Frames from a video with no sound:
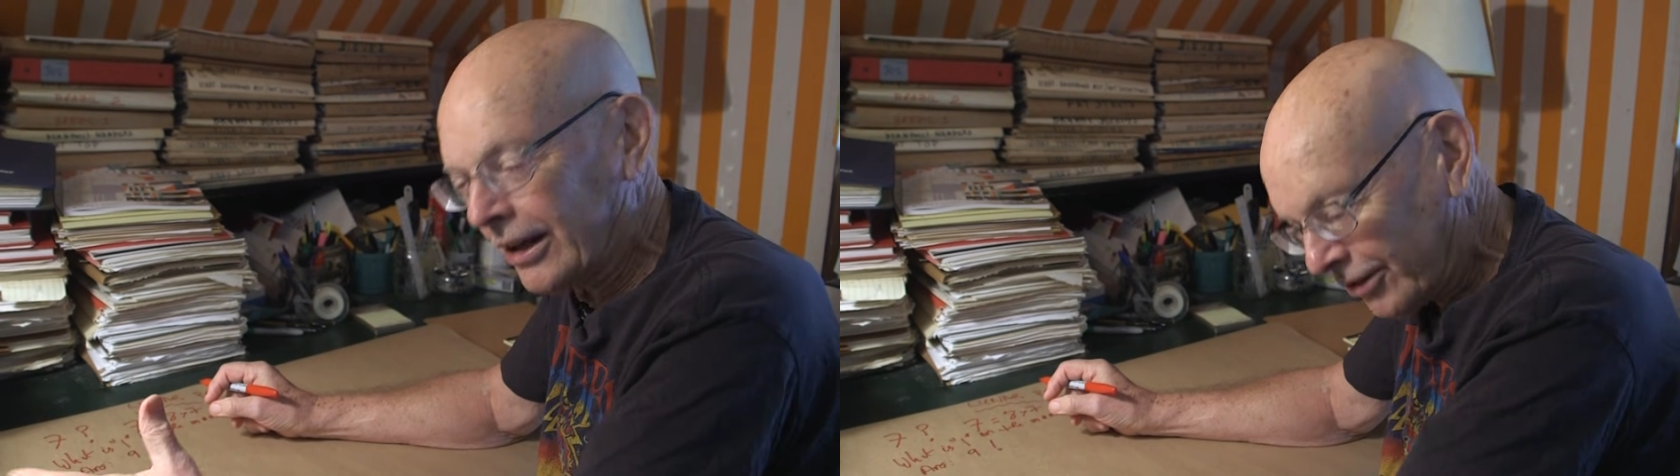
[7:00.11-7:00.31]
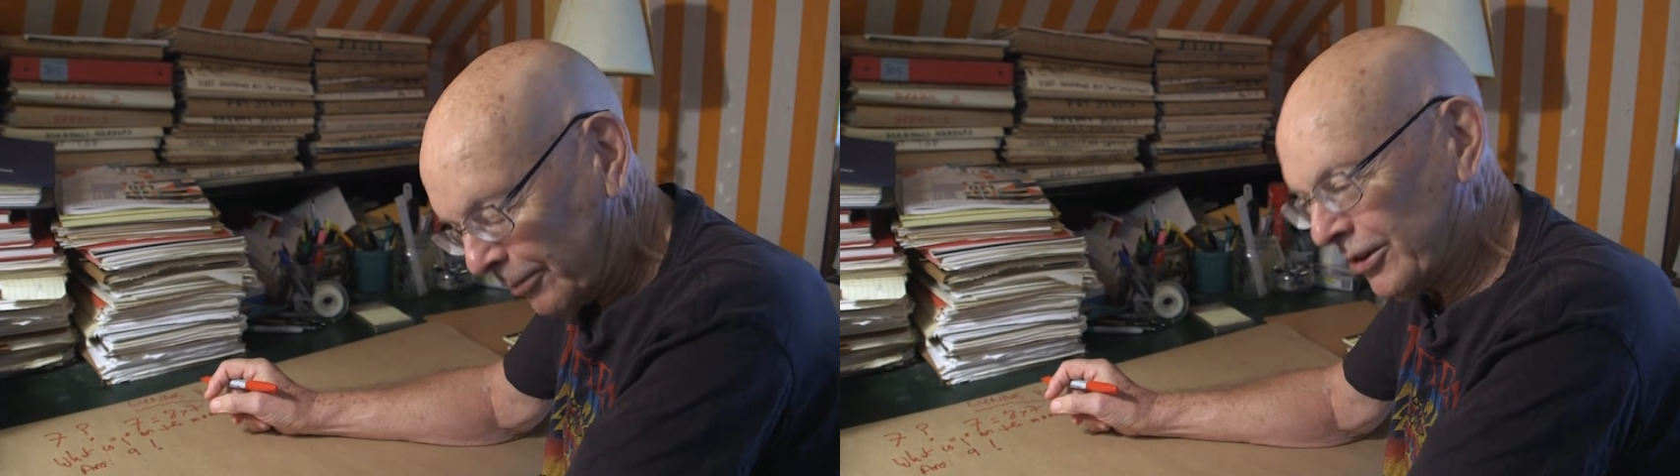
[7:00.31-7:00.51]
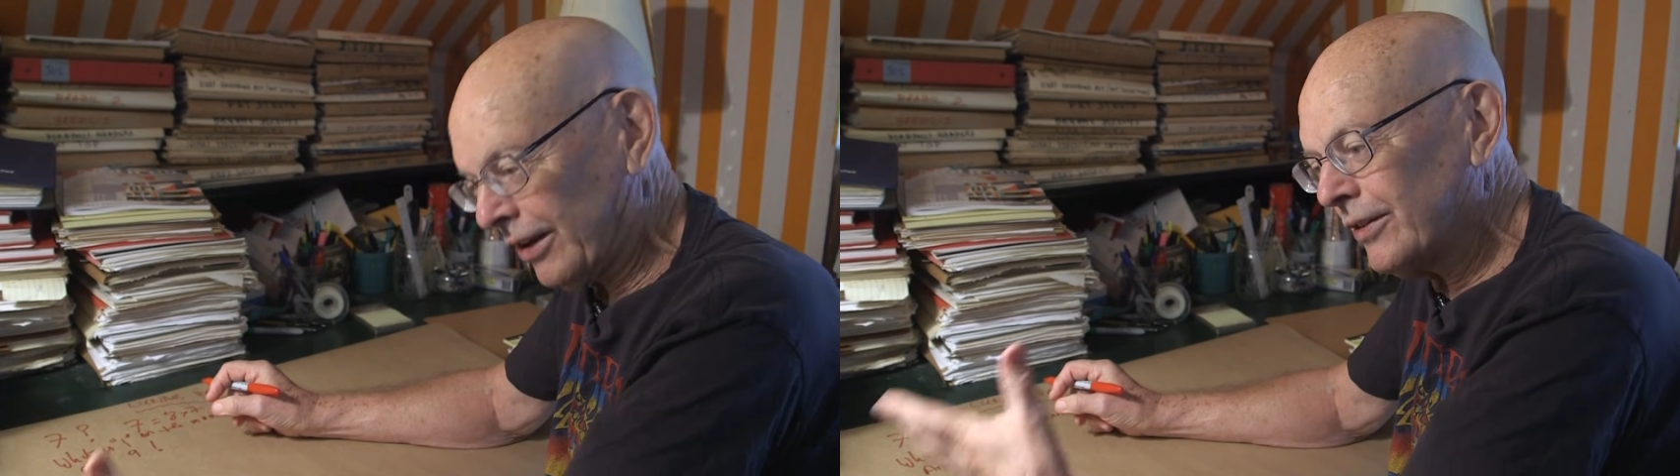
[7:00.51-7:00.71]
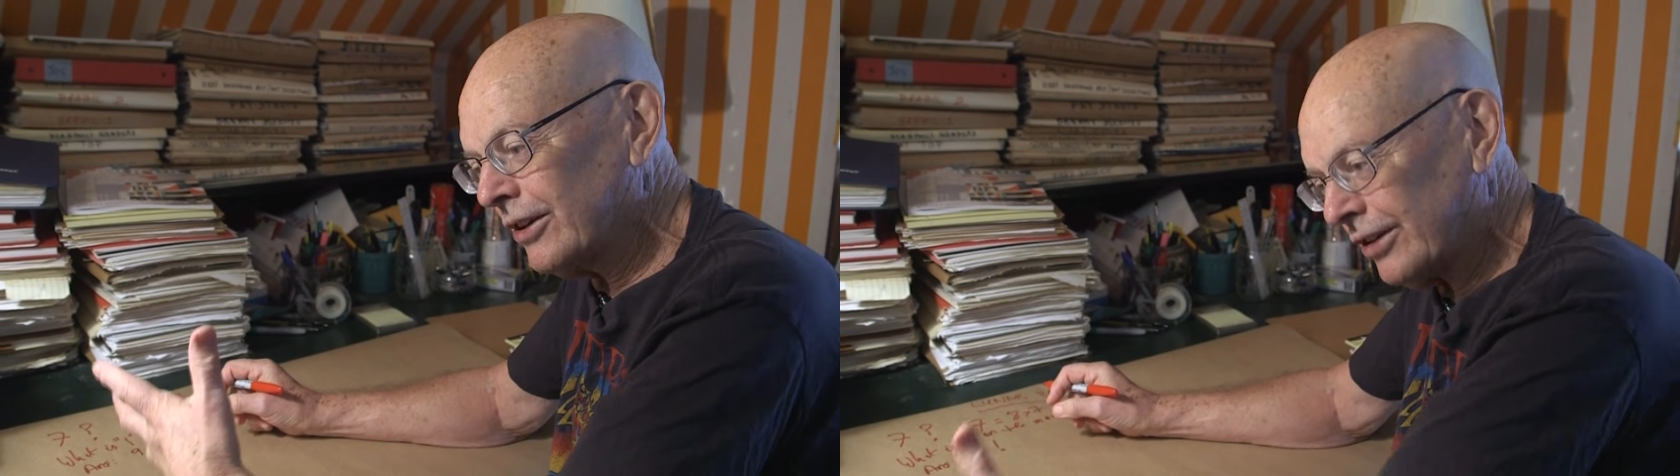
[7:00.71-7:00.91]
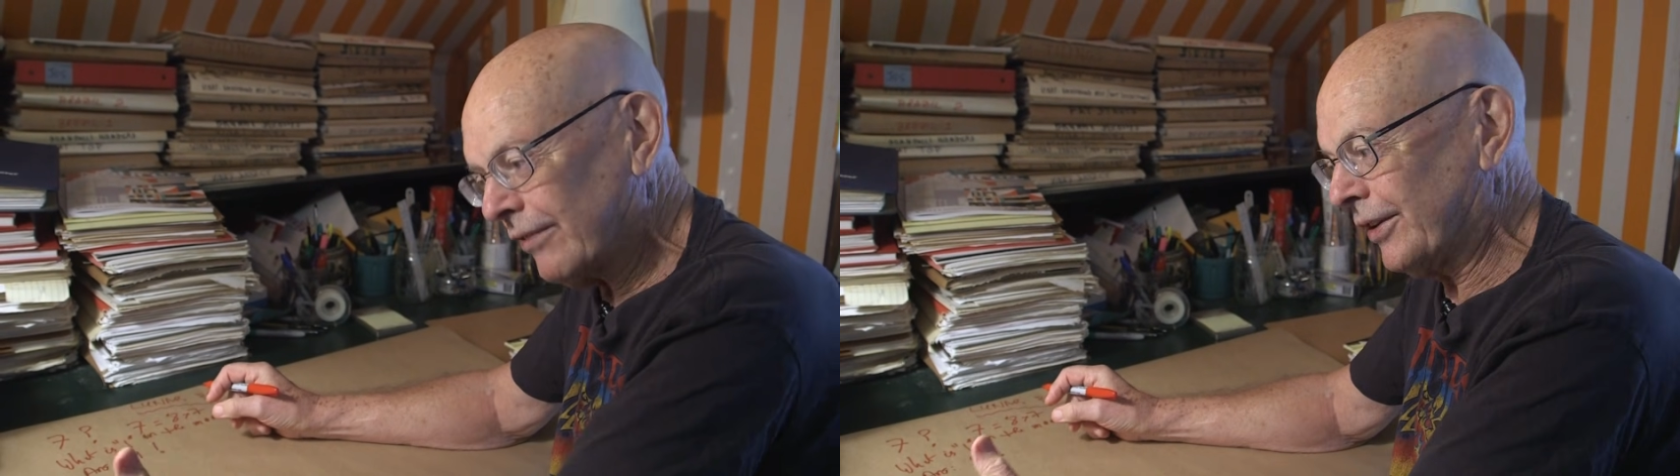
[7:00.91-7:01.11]
Nine times
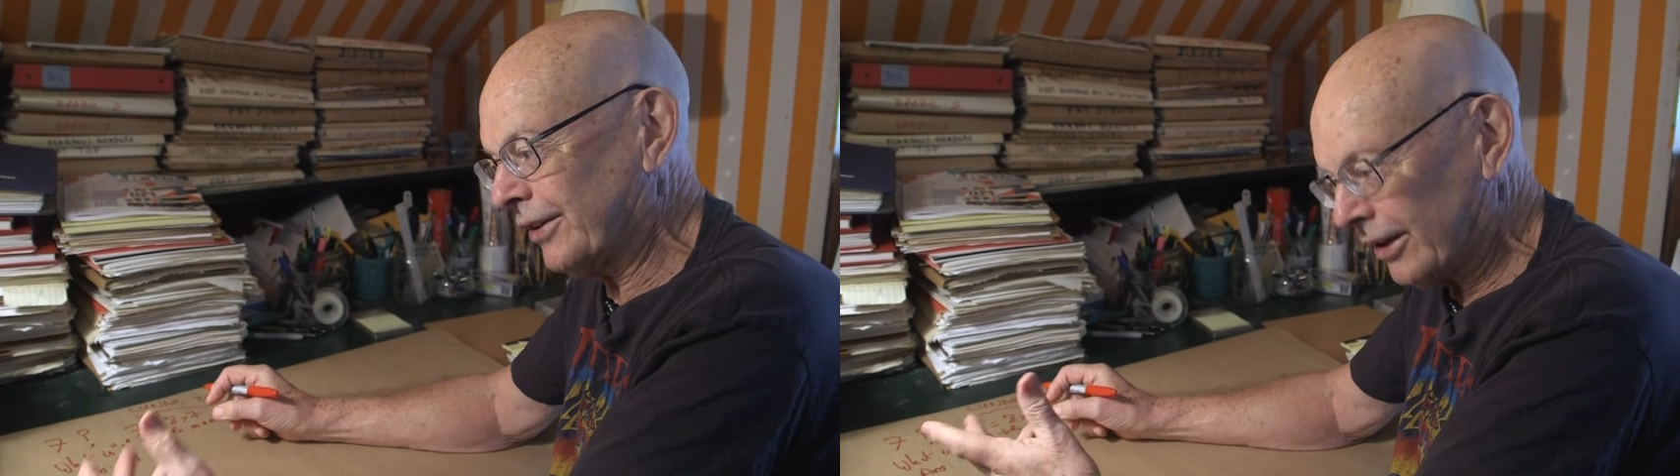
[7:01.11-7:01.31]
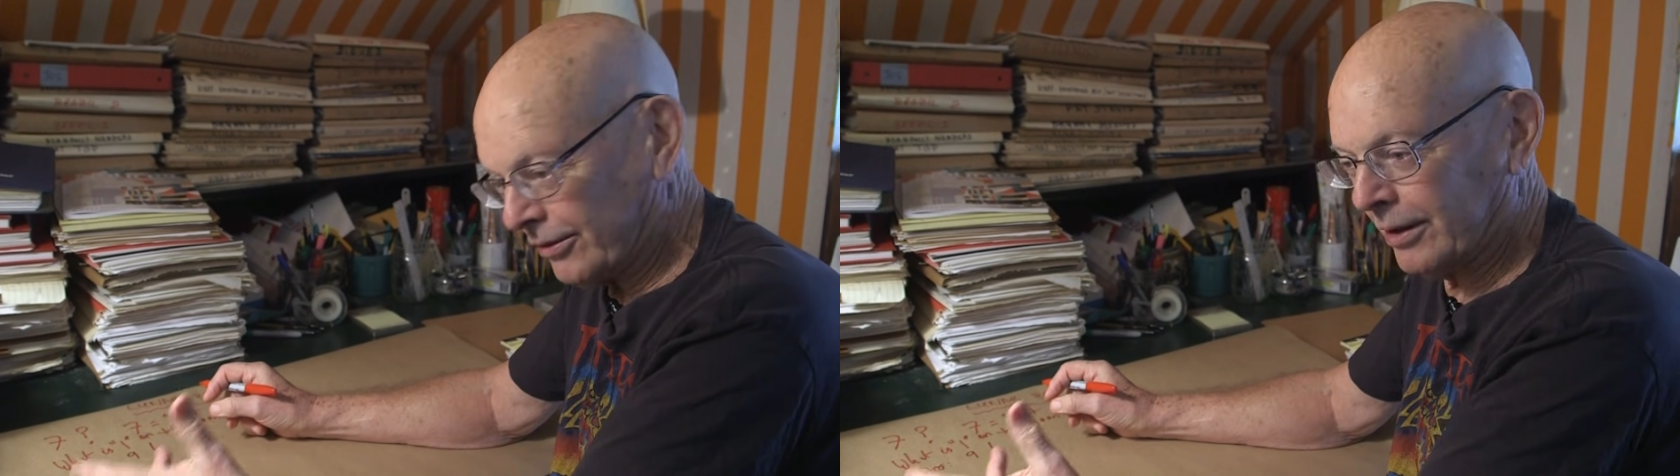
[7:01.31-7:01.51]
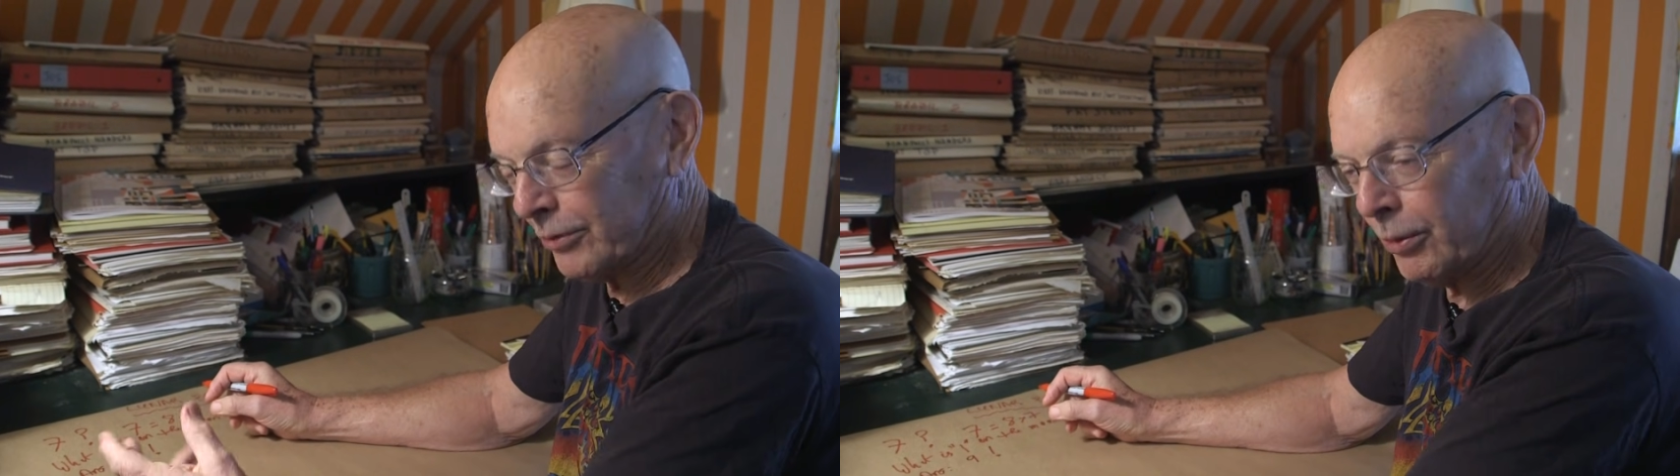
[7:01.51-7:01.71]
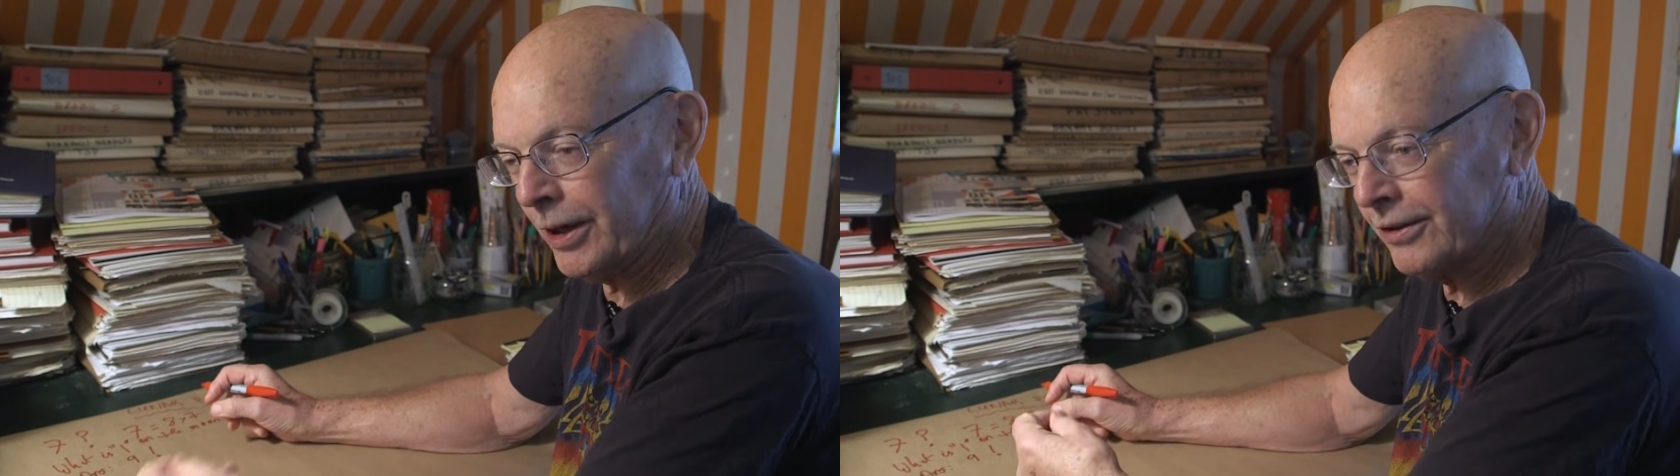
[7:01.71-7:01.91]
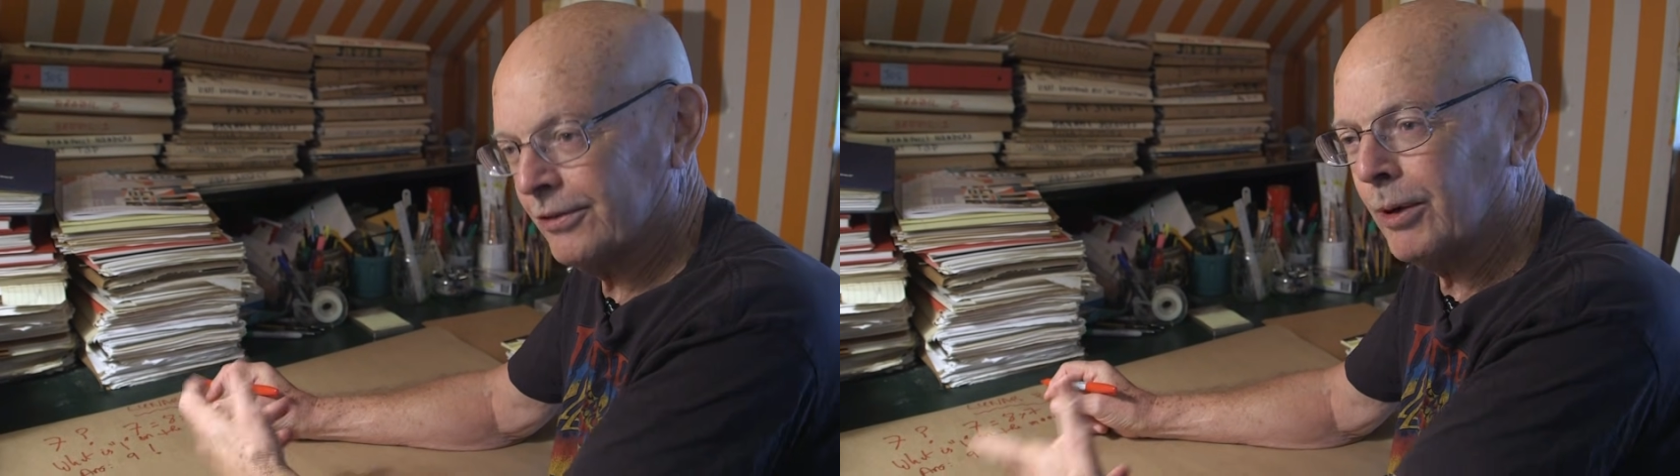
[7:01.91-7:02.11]
seven is seven. Nine times
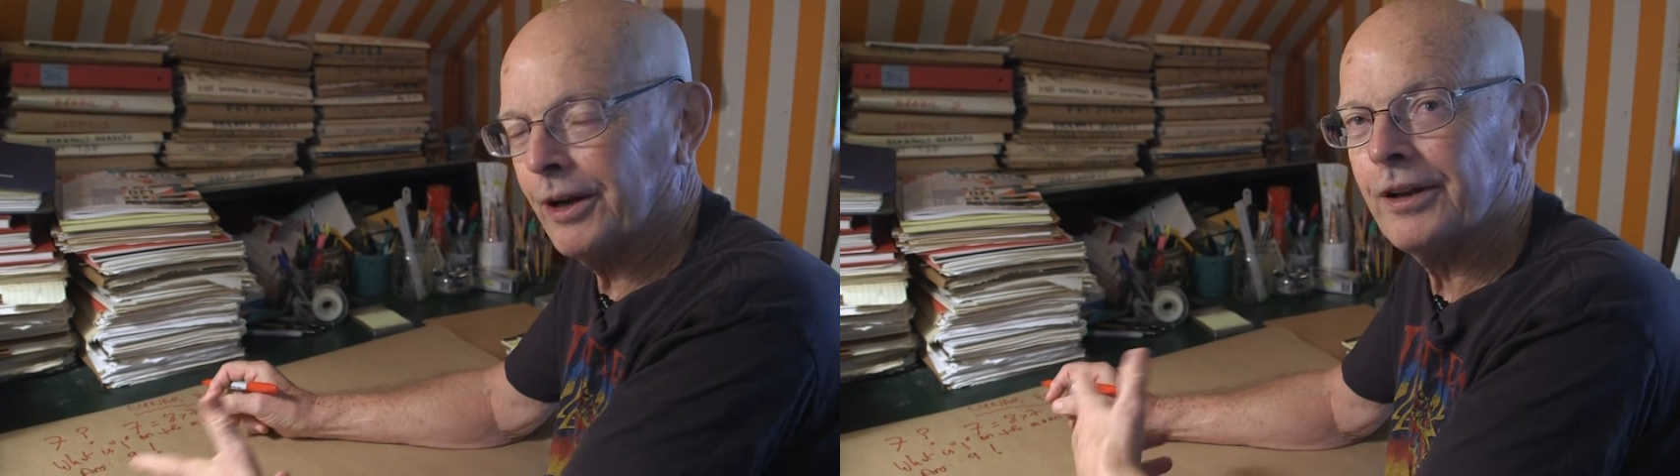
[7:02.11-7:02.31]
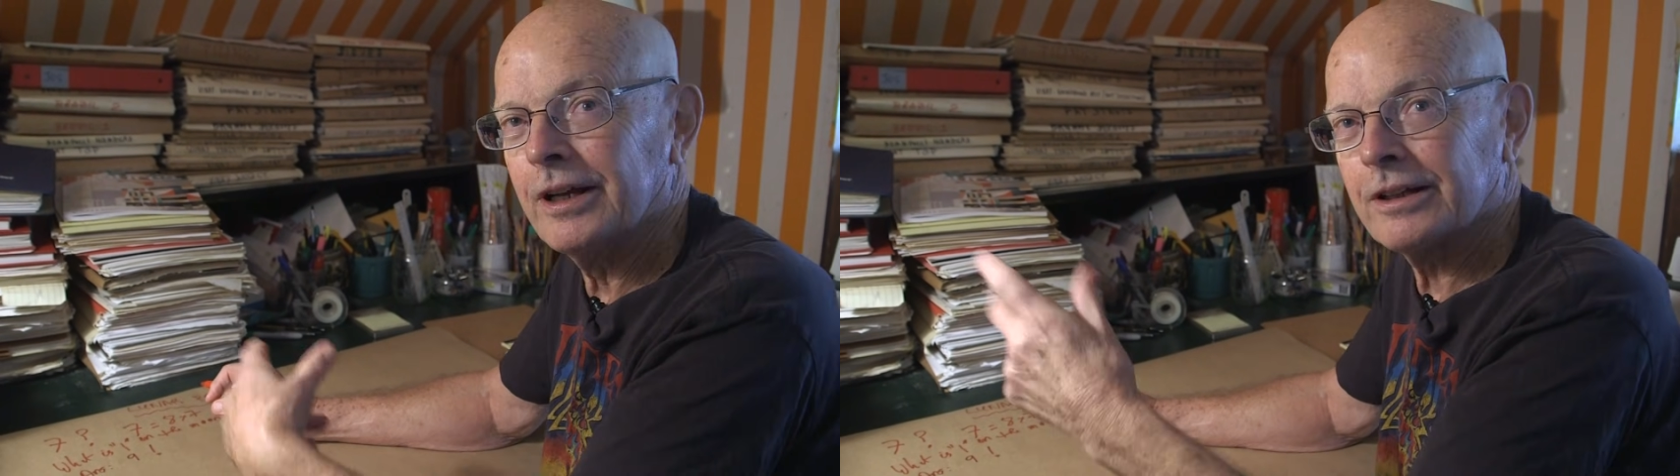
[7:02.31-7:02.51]
one is one.